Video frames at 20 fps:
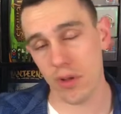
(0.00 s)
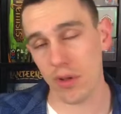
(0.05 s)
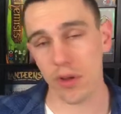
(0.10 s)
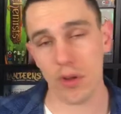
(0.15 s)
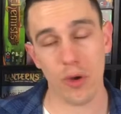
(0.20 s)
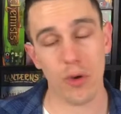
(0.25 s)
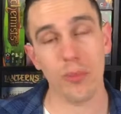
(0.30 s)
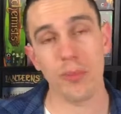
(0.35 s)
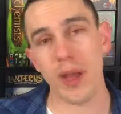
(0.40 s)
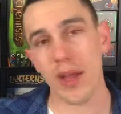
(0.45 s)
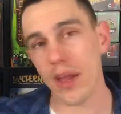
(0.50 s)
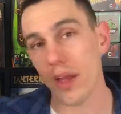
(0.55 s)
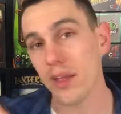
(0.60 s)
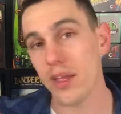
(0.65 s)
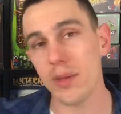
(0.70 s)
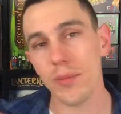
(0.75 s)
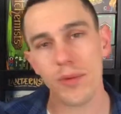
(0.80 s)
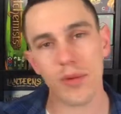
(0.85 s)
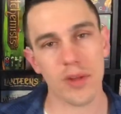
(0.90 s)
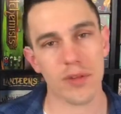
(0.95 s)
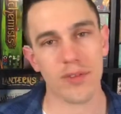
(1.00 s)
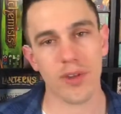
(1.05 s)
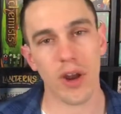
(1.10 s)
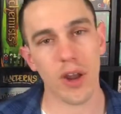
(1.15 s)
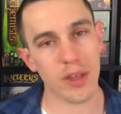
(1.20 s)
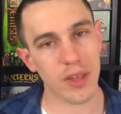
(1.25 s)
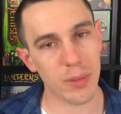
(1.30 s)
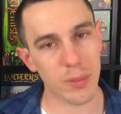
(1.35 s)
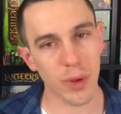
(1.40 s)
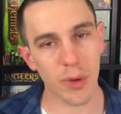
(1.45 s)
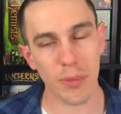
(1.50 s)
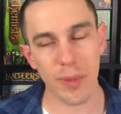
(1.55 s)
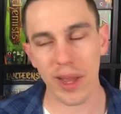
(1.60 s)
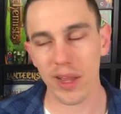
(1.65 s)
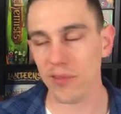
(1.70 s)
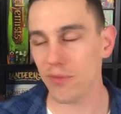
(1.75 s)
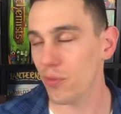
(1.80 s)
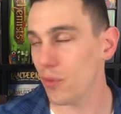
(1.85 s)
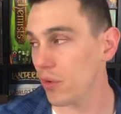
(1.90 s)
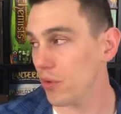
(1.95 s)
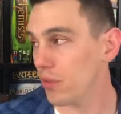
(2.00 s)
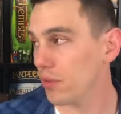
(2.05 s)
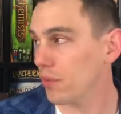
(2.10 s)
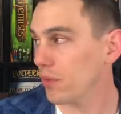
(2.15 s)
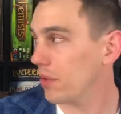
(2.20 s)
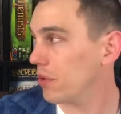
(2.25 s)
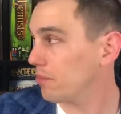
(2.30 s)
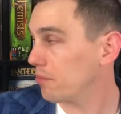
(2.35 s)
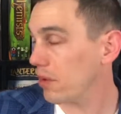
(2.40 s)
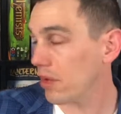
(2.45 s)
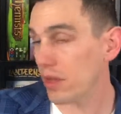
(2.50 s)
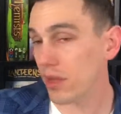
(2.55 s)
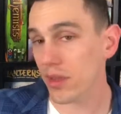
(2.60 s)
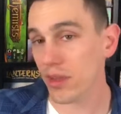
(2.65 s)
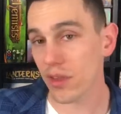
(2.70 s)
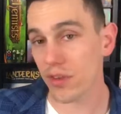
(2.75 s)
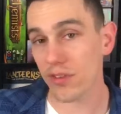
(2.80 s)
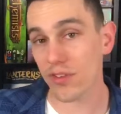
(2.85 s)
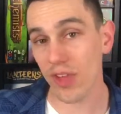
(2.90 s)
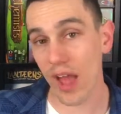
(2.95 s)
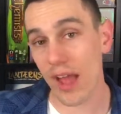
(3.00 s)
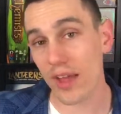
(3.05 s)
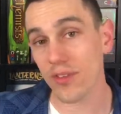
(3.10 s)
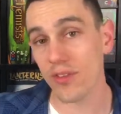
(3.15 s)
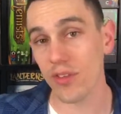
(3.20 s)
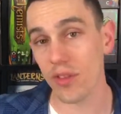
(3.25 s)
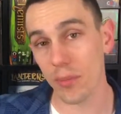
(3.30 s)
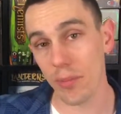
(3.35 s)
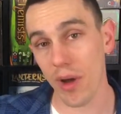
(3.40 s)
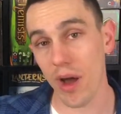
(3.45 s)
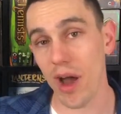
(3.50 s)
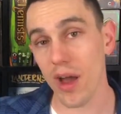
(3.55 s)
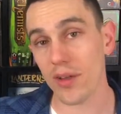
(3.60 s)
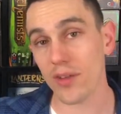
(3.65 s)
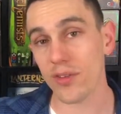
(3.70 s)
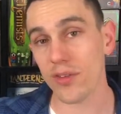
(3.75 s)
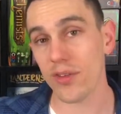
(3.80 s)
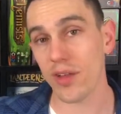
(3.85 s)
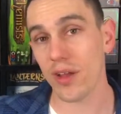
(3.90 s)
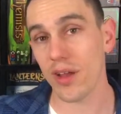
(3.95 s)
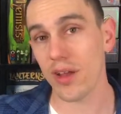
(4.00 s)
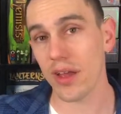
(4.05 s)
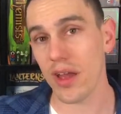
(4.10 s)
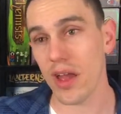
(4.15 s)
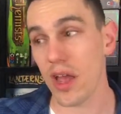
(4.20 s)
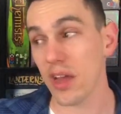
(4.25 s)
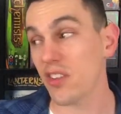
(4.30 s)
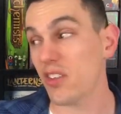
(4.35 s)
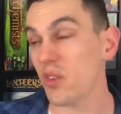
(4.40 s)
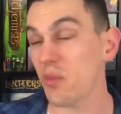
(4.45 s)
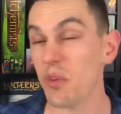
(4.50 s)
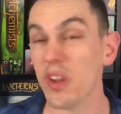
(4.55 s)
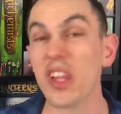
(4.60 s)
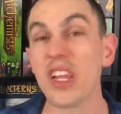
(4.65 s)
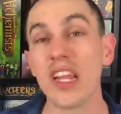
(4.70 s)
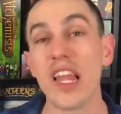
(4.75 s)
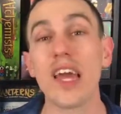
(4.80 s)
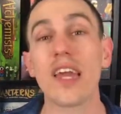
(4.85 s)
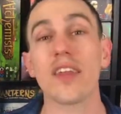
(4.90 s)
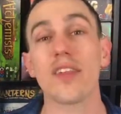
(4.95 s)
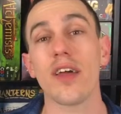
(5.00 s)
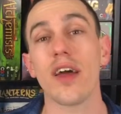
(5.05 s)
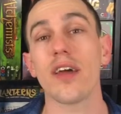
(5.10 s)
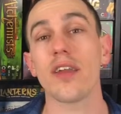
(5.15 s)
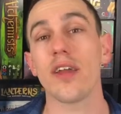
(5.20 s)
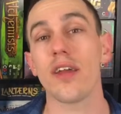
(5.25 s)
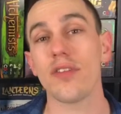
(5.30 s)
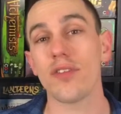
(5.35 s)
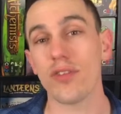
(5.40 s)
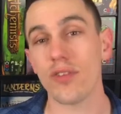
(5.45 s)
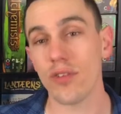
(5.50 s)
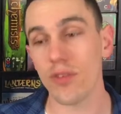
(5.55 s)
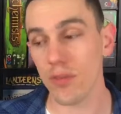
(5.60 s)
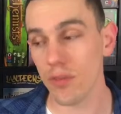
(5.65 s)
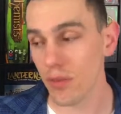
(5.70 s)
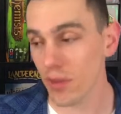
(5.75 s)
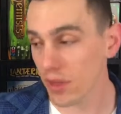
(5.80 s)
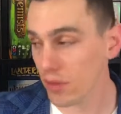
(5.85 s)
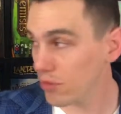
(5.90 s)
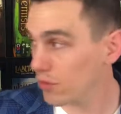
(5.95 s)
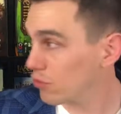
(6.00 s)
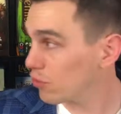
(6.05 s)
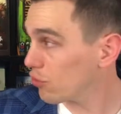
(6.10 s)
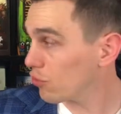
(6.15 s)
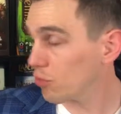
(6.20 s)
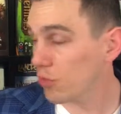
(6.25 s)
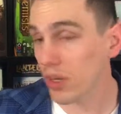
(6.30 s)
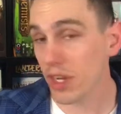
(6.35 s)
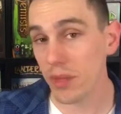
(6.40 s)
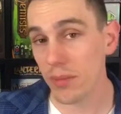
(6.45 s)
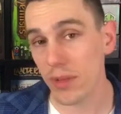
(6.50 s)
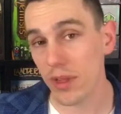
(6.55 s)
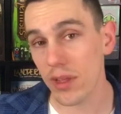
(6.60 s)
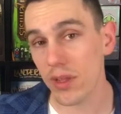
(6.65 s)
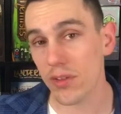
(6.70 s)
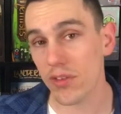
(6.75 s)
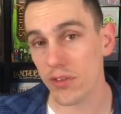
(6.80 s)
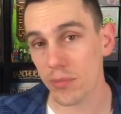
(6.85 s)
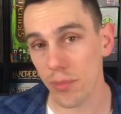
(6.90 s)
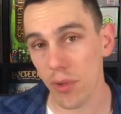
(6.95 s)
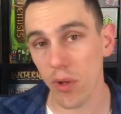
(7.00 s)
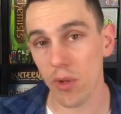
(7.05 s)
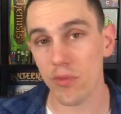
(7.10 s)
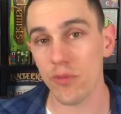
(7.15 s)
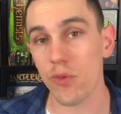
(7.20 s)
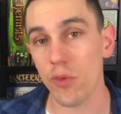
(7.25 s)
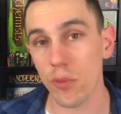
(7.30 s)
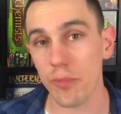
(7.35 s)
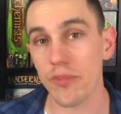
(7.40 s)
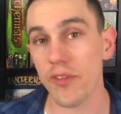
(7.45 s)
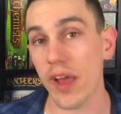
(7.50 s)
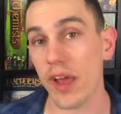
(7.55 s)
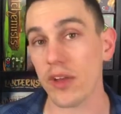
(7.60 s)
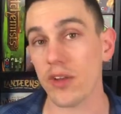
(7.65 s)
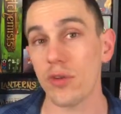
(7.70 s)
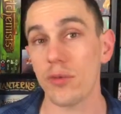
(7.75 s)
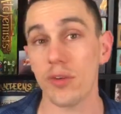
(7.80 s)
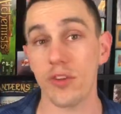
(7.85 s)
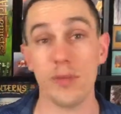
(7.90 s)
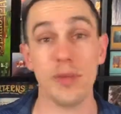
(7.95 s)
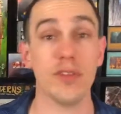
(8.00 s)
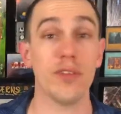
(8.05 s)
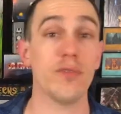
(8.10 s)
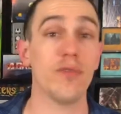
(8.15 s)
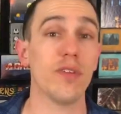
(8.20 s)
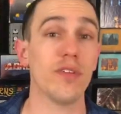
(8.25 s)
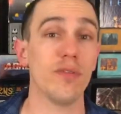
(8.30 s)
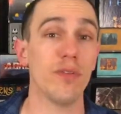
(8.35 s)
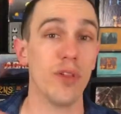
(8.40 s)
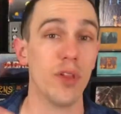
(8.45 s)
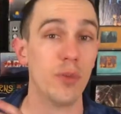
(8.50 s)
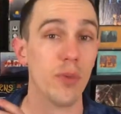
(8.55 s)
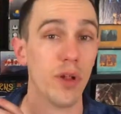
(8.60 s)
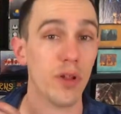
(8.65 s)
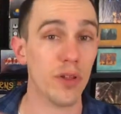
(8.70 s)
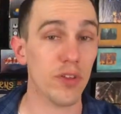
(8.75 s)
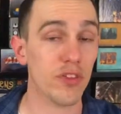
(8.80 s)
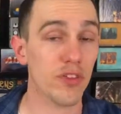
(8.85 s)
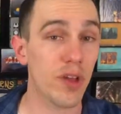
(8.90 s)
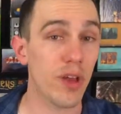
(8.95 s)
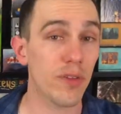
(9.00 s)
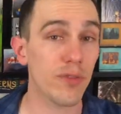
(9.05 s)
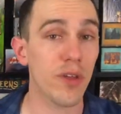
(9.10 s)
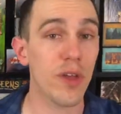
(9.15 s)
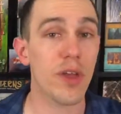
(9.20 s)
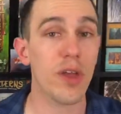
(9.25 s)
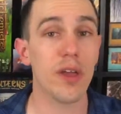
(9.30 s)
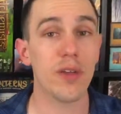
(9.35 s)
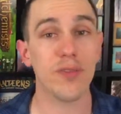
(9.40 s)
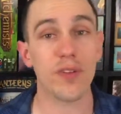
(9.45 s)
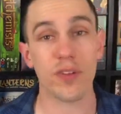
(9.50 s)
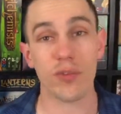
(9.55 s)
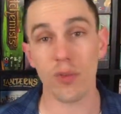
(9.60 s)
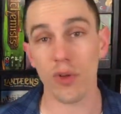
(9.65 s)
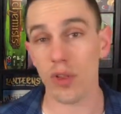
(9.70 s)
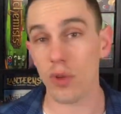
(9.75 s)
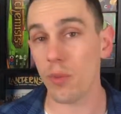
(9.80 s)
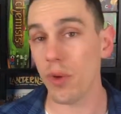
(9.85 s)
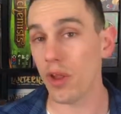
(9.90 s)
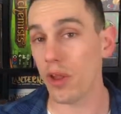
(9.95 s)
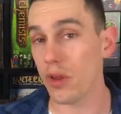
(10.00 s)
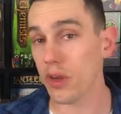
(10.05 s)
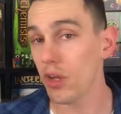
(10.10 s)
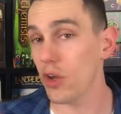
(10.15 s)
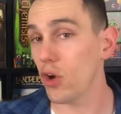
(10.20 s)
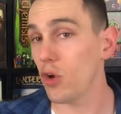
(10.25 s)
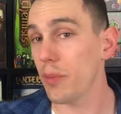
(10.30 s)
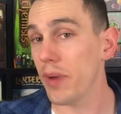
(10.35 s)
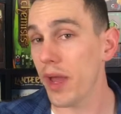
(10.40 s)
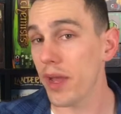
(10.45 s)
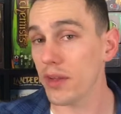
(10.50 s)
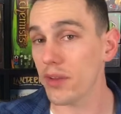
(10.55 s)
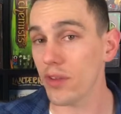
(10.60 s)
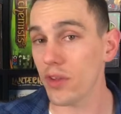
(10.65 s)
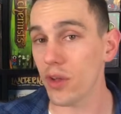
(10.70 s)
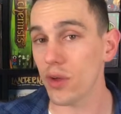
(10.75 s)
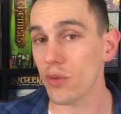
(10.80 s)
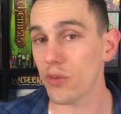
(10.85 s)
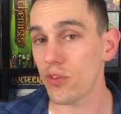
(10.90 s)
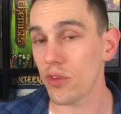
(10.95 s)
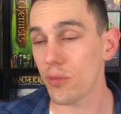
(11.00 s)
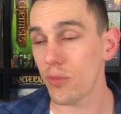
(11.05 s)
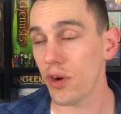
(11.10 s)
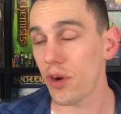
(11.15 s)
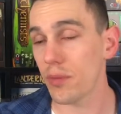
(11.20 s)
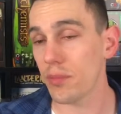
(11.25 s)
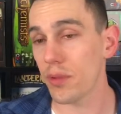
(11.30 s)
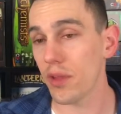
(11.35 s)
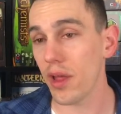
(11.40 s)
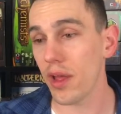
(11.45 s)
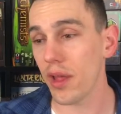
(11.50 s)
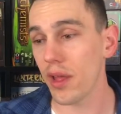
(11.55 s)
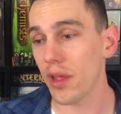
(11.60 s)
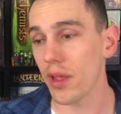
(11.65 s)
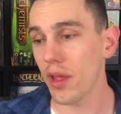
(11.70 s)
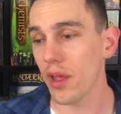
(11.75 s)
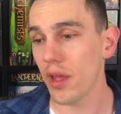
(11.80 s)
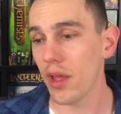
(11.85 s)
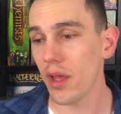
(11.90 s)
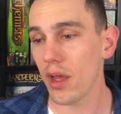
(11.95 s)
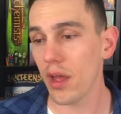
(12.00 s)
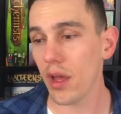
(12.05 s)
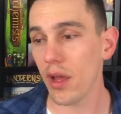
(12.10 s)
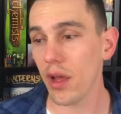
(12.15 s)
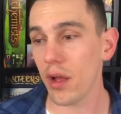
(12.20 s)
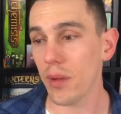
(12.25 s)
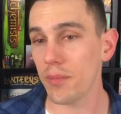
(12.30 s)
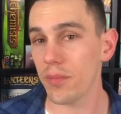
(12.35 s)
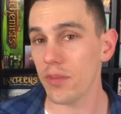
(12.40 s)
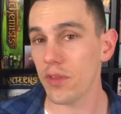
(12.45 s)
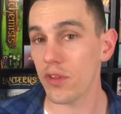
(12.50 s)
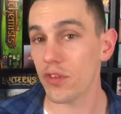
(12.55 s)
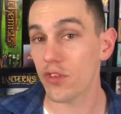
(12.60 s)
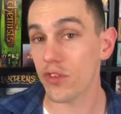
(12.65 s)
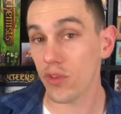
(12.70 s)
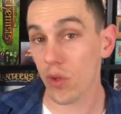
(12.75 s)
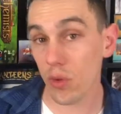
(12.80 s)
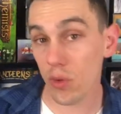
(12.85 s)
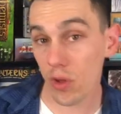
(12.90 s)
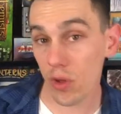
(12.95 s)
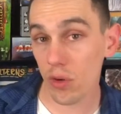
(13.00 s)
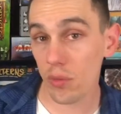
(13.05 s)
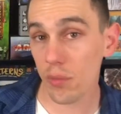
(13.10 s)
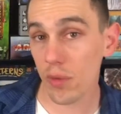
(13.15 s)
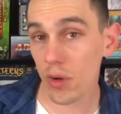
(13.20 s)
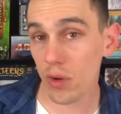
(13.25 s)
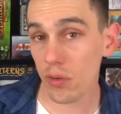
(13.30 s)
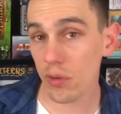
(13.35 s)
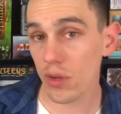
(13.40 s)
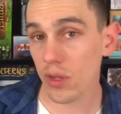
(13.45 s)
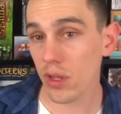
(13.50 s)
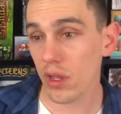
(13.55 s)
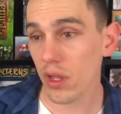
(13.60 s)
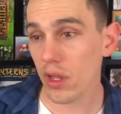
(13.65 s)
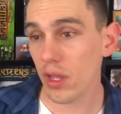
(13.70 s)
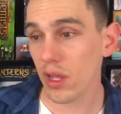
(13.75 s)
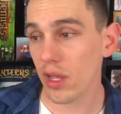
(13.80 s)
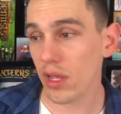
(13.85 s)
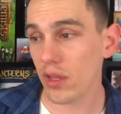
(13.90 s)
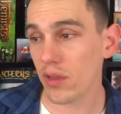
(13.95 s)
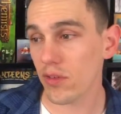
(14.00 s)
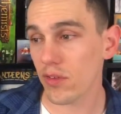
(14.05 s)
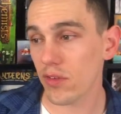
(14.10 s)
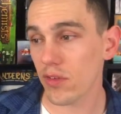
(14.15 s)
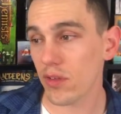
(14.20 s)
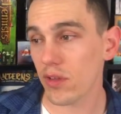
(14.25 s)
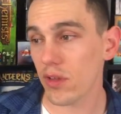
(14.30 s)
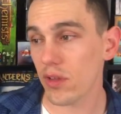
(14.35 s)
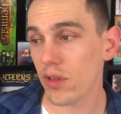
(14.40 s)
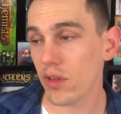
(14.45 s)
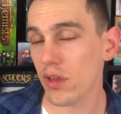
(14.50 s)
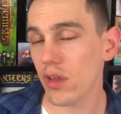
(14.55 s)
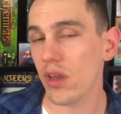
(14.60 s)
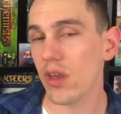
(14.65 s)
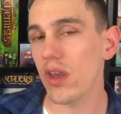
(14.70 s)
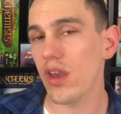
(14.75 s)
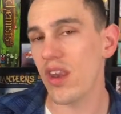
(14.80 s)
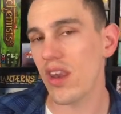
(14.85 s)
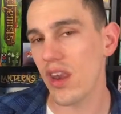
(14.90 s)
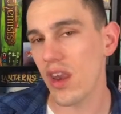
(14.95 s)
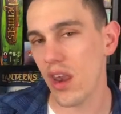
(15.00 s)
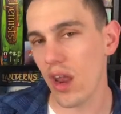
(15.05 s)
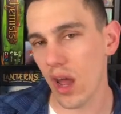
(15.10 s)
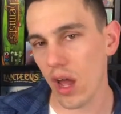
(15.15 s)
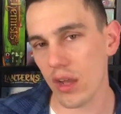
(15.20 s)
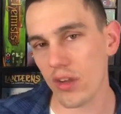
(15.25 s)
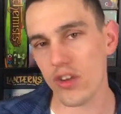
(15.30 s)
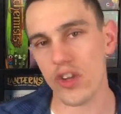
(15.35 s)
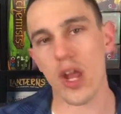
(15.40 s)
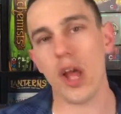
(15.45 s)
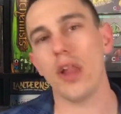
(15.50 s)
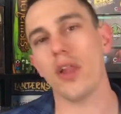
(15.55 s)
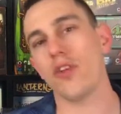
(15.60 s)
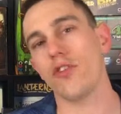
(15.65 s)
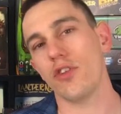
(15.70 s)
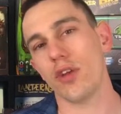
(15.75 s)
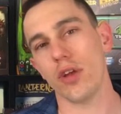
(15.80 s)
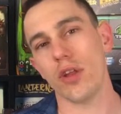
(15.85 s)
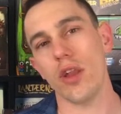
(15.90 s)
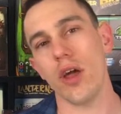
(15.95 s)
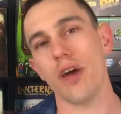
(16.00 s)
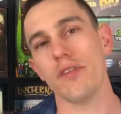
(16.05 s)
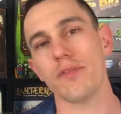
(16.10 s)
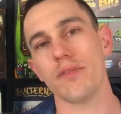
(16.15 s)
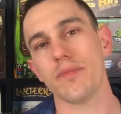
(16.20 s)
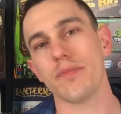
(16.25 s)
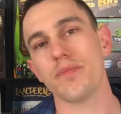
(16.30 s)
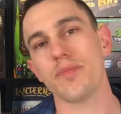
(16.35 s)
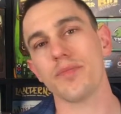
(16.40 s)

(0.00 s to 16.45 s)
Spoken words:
going back, I keep going back and forth, but the size of the box, I actually really like that. It's extremely small form factor, which means it fits really well on the shelf, fits really well in a go bag to go somewhere and play. The solo mode is not challenging enough.